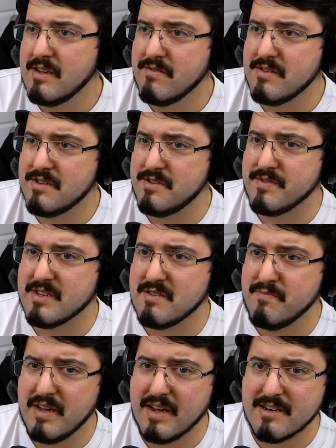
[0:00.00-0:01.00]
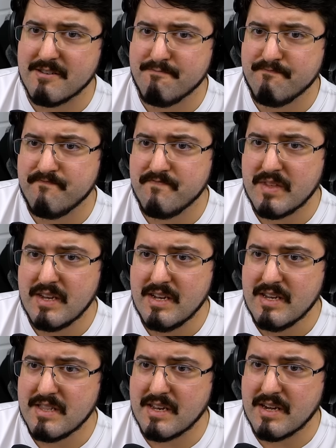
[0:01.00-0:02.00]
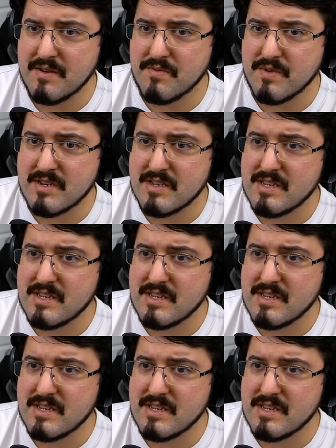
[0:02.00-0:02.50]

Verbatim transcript: What did you expect? That I would